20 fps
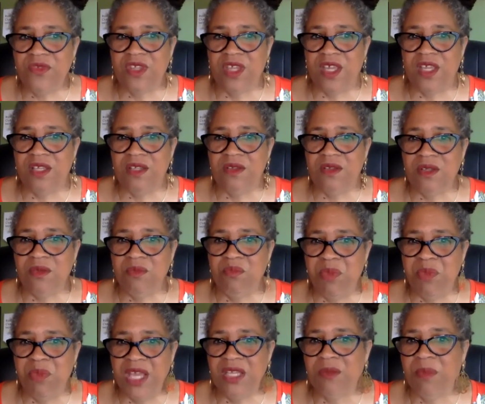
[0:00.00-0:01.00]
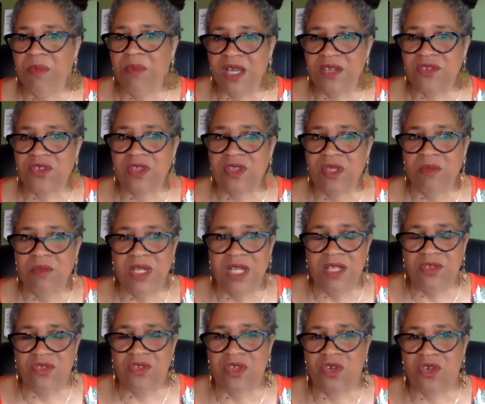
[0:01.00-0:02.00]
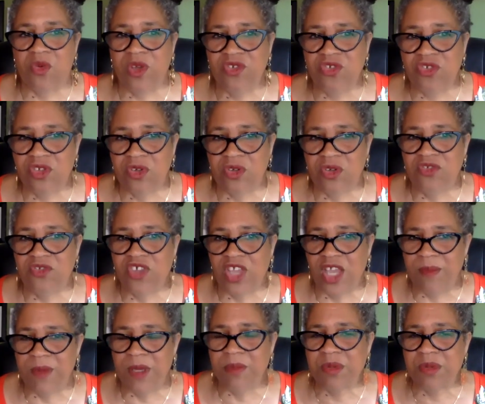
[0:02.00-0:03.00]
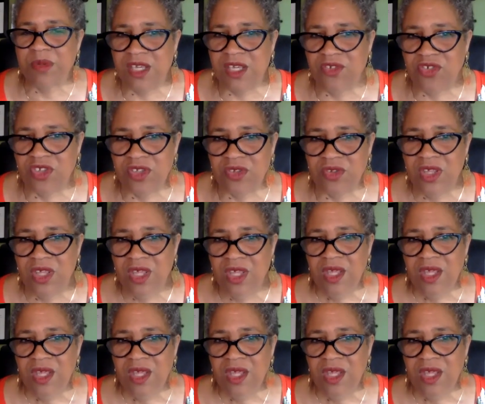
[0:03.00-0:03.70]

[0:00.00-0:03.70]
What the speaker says: Ban the Box eliminates the question on a job application